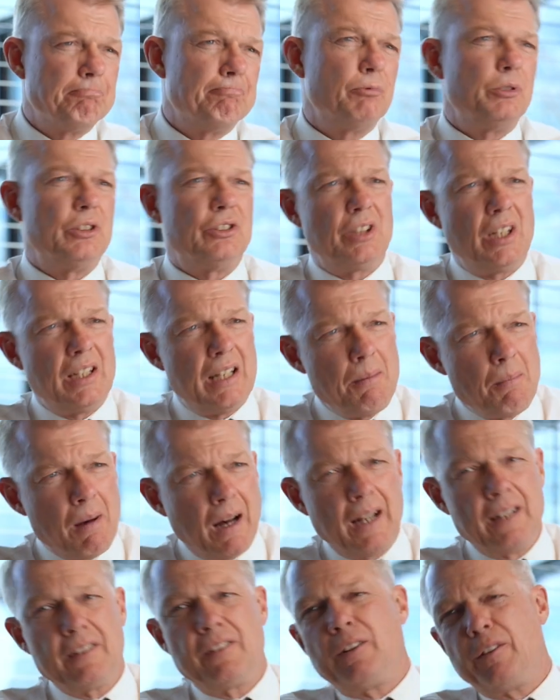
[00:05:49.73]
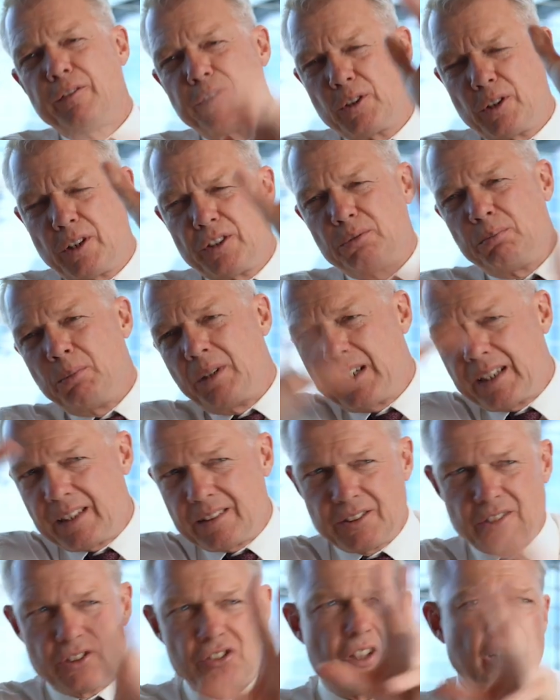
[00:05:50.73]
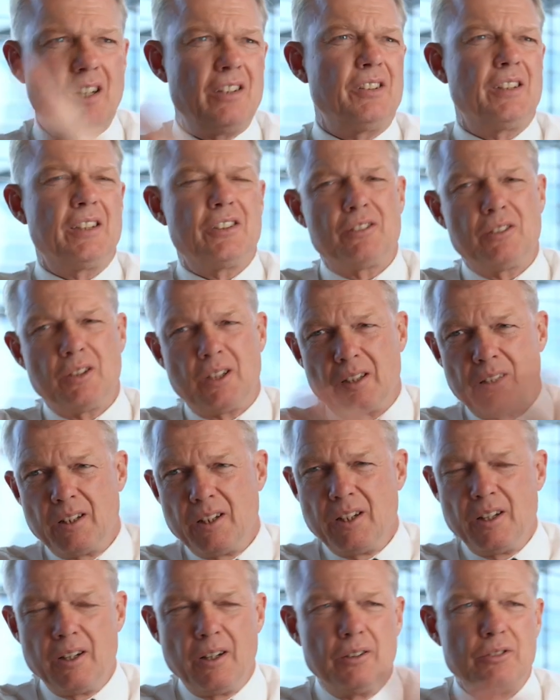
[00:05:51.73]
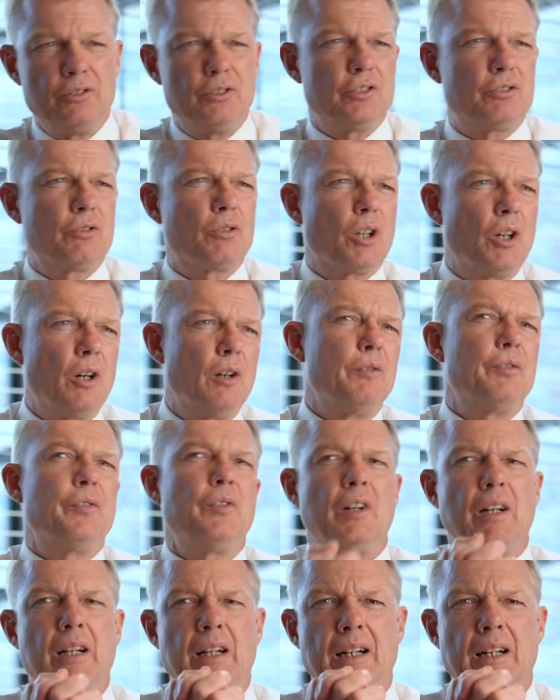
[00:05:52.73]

We see demand. Of course, markets are changing. It's not just growth.